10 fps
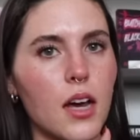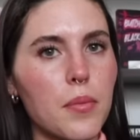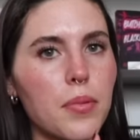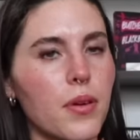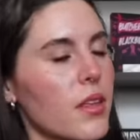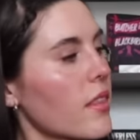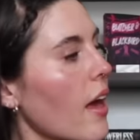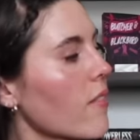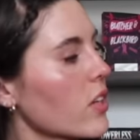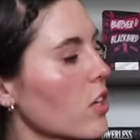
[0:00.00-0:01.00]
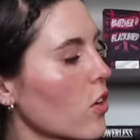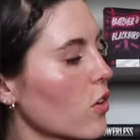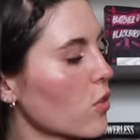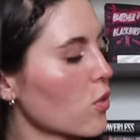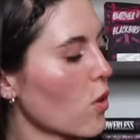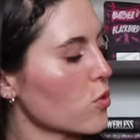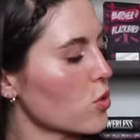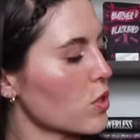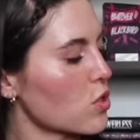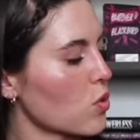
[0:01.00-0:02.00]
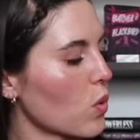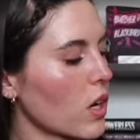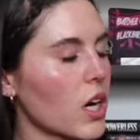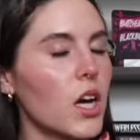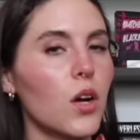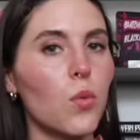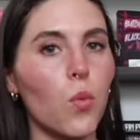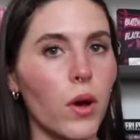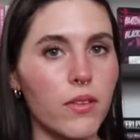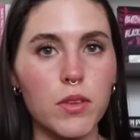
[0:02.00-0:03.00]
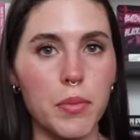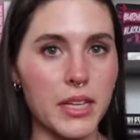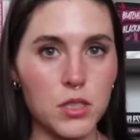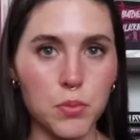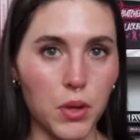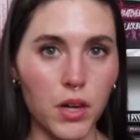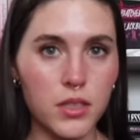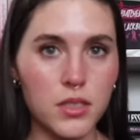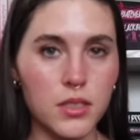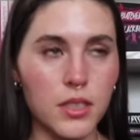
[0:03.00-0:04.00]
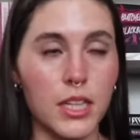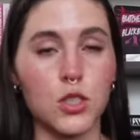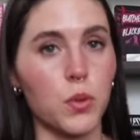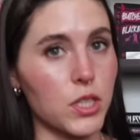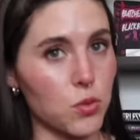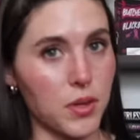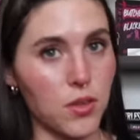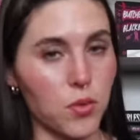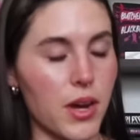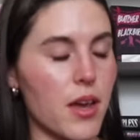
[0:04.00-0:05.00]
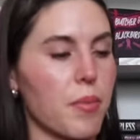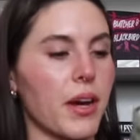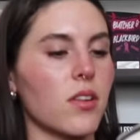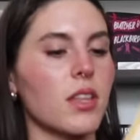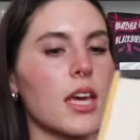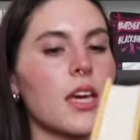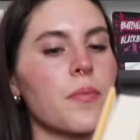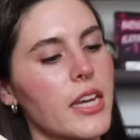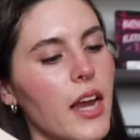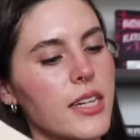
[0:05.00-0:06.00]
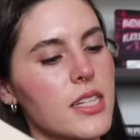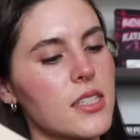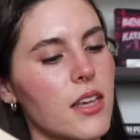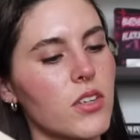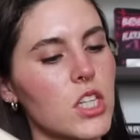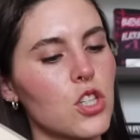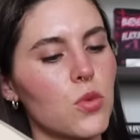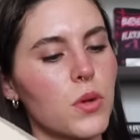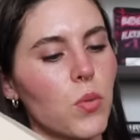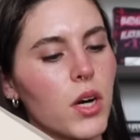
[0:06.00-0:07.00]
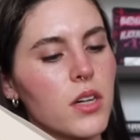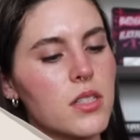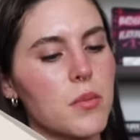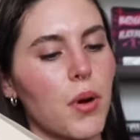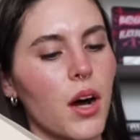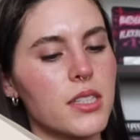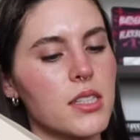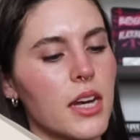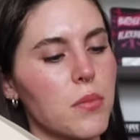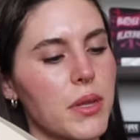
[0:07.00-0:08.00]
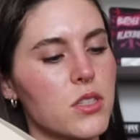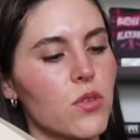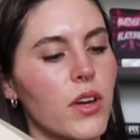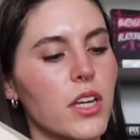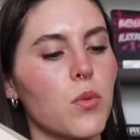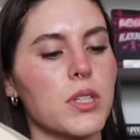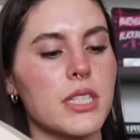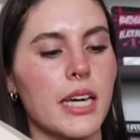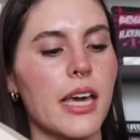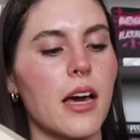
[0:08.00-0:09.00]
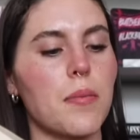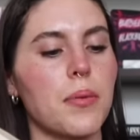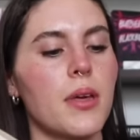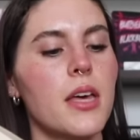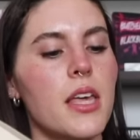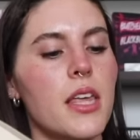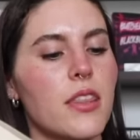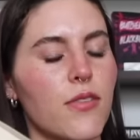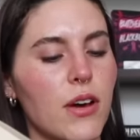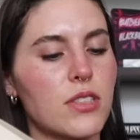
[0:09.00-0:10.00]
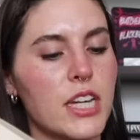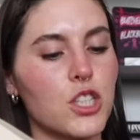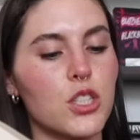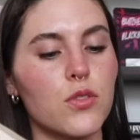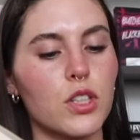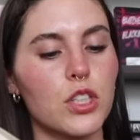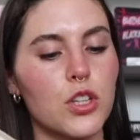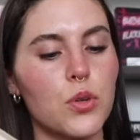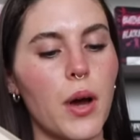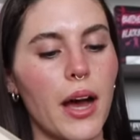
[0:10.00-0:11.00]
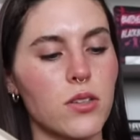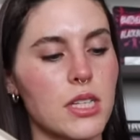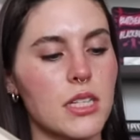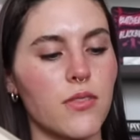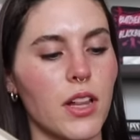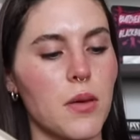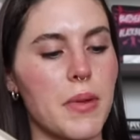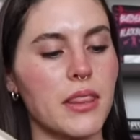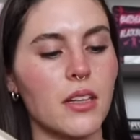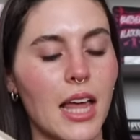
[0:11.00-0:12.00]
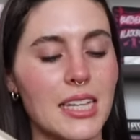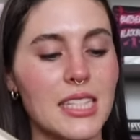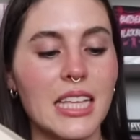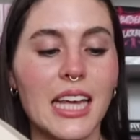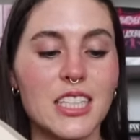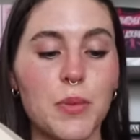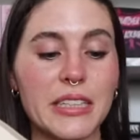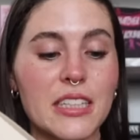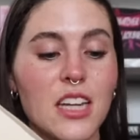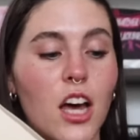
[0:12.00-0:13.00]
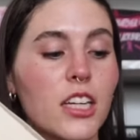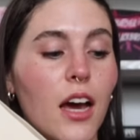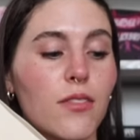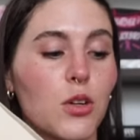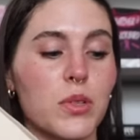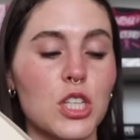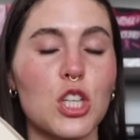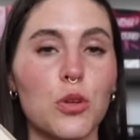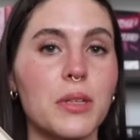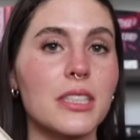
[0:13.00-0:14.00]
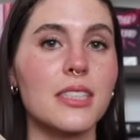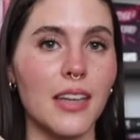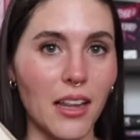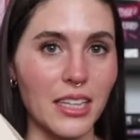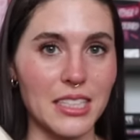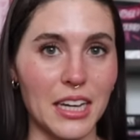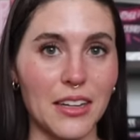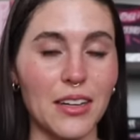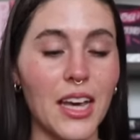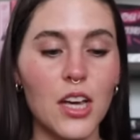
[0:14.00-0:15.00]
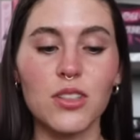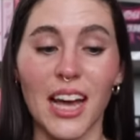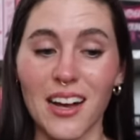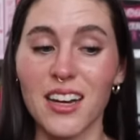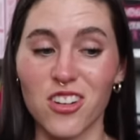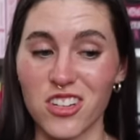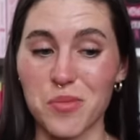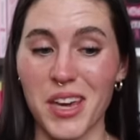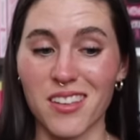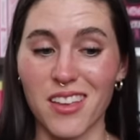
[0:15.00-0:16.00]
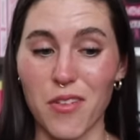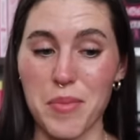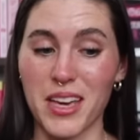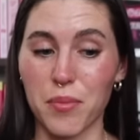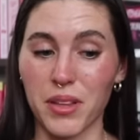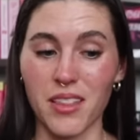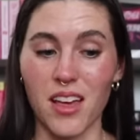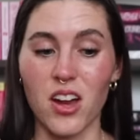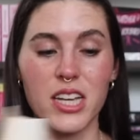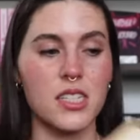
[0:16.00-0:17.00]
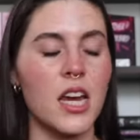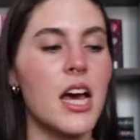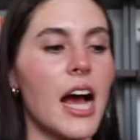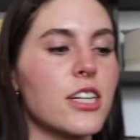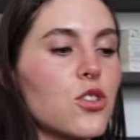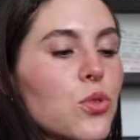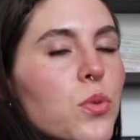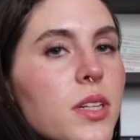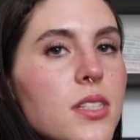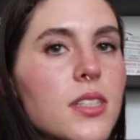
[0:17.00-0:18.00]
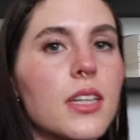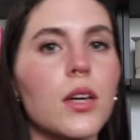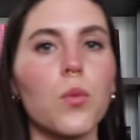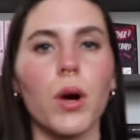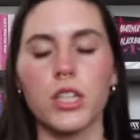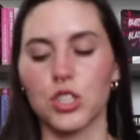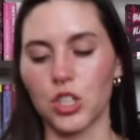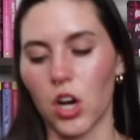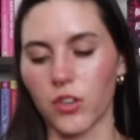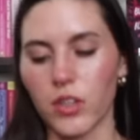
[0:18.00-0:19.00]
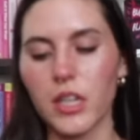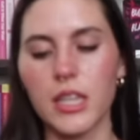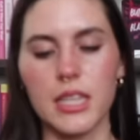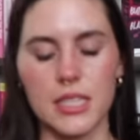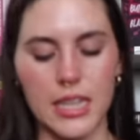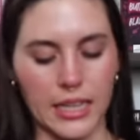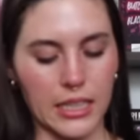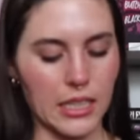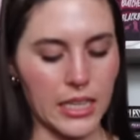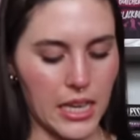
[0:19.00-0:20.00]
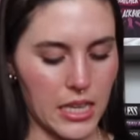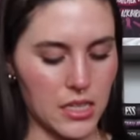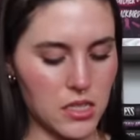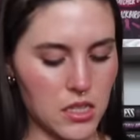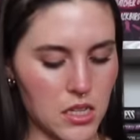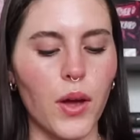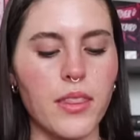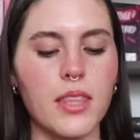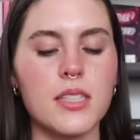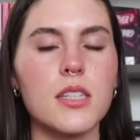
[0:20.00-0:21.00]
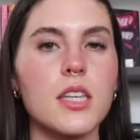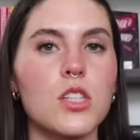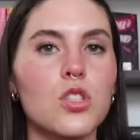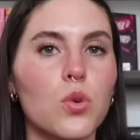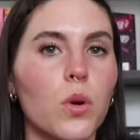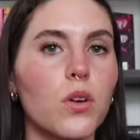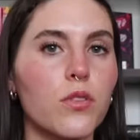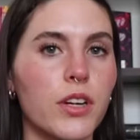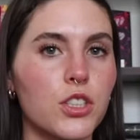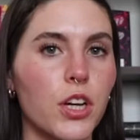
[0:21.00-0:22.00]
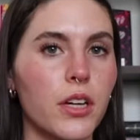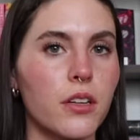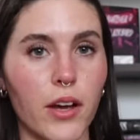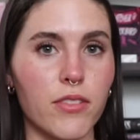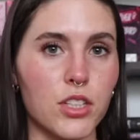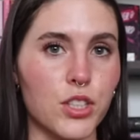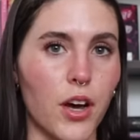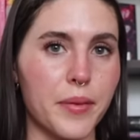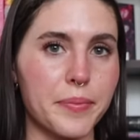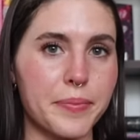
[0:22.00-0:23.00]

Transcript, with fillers: up, the Heaven and Earth Grocery Store, one of the best books in 2023, apparently. In 1972, when workers in Pottstown, Pennsylvania were digging up the foundations for a new housing development, the last thing they expected to uncover was a human skeleton. That kind of hooked me, if I'm being completely honest. I do want to see what genre this technically is. Okay, this is historical fiction. I'll give it a shot.